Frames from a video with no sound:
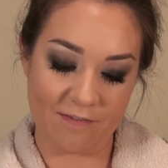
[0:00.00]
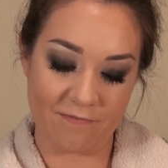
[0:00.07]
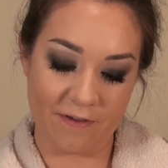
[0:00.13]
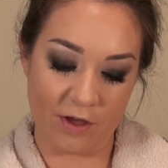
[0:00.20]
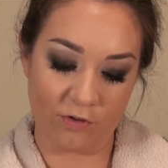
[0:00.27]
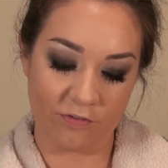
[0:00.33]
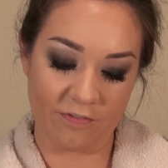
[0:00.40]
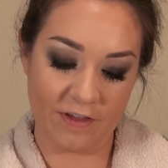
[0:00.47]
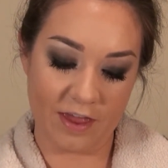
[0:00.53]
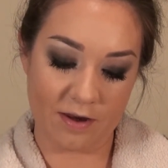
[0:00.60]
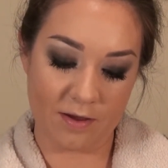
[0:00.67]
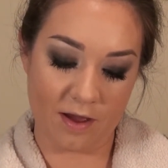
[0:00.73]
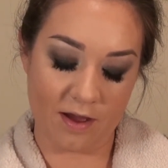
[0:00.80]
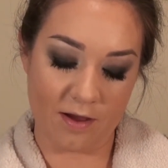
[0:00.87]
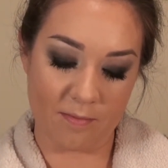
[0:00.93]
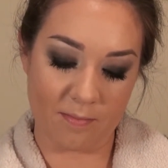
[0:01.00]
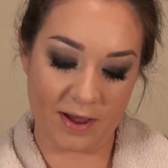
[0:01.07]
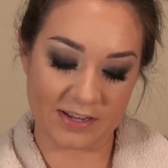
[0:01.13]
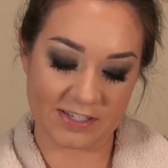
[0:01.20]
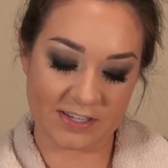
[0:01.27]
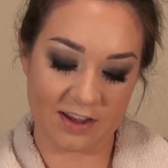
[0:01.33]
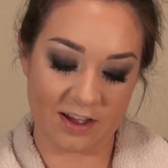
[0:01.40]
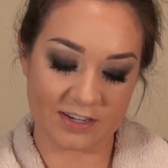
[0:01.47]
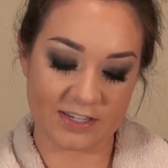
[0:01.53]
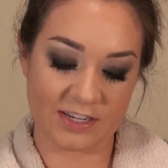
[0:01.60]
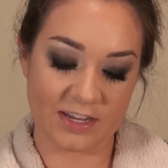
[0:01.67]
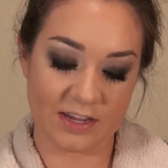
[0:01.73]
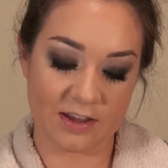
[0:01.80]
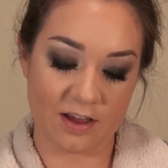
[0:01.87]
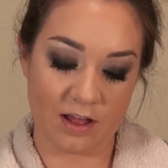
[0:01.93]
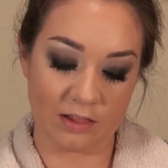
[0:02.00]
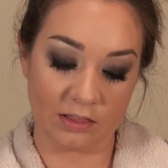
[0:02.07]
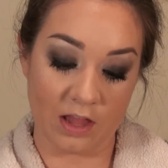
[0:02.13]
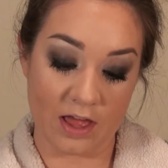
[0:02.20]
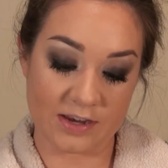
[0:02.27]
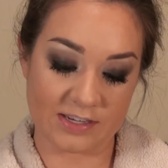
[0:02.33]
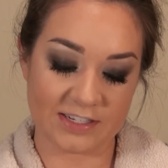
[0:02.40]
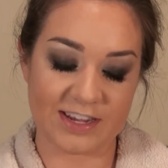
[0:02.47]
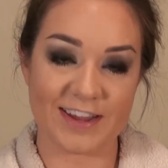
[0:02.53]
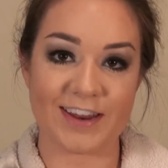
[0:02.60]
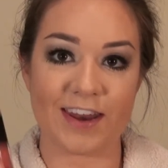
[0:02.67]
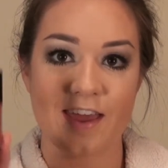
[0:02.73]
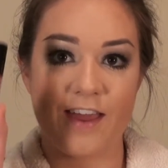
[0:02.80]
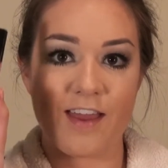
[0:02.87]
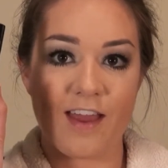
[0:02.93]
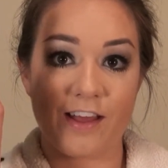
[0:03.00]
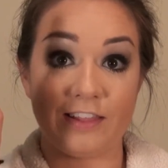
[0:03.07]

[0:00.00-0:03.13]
Velvet by Ciati London